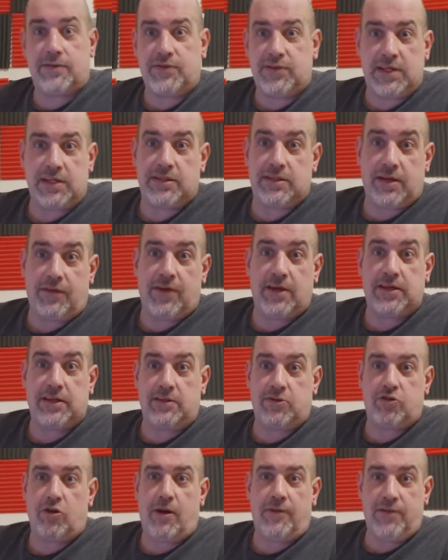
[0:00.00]
since I've had
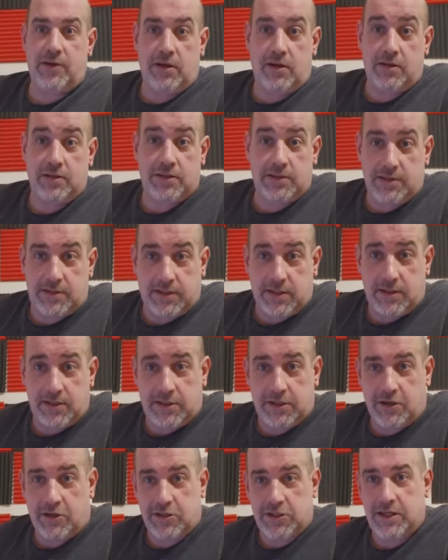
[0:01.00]
a driving licence
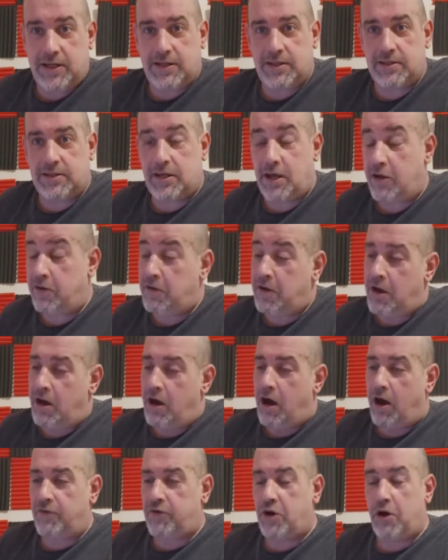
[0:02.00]
30 odd years. So
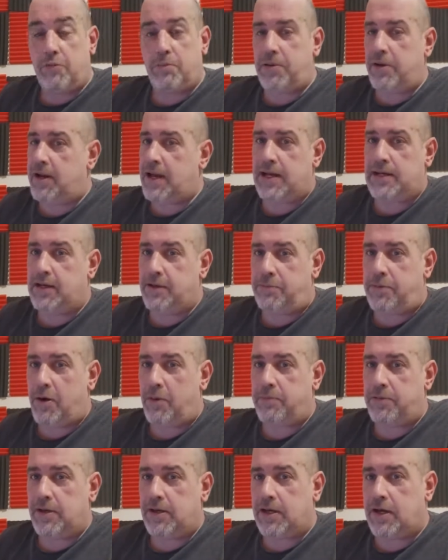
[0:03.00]
I've got plenty of
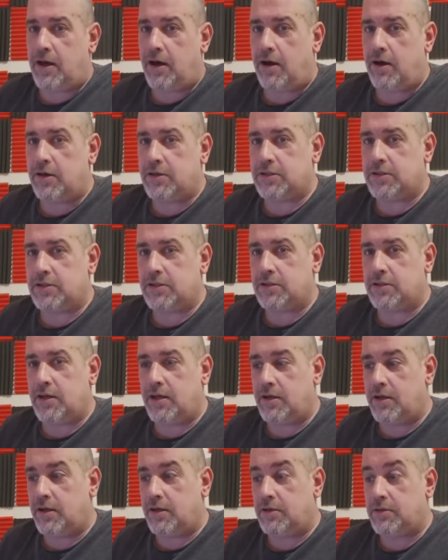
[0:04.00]
popular cars,
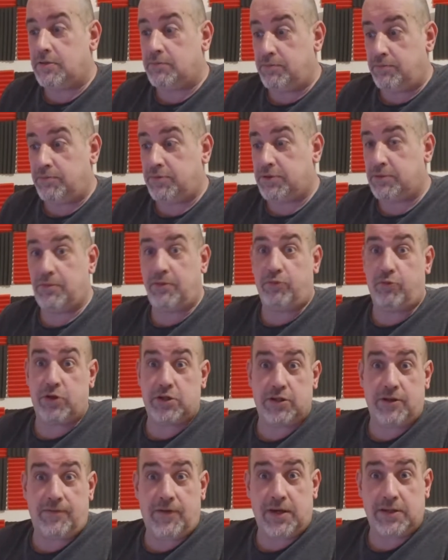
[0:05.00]
some of
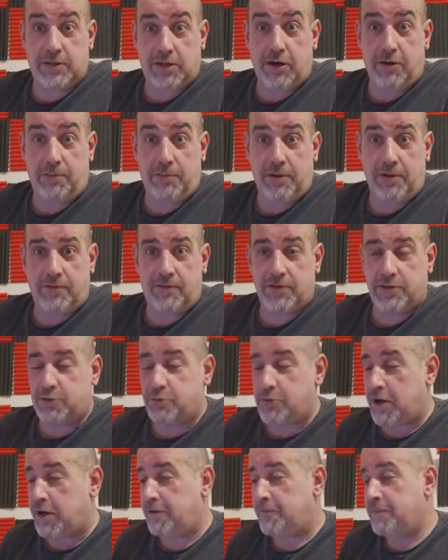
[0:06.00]
which I've had a couple of
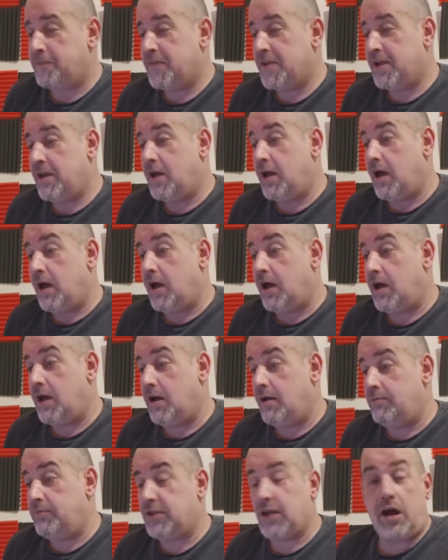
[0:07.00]
as well,
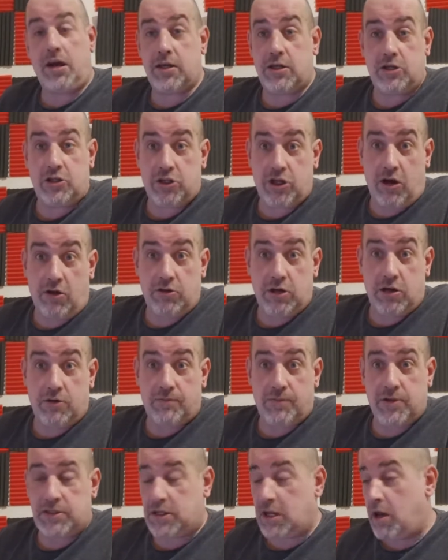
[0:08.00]
that I can show
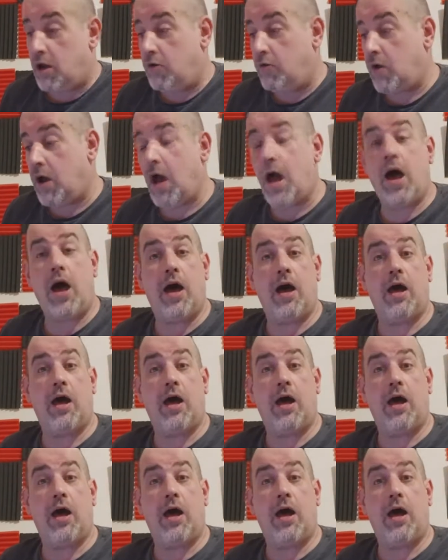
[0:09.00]
you. So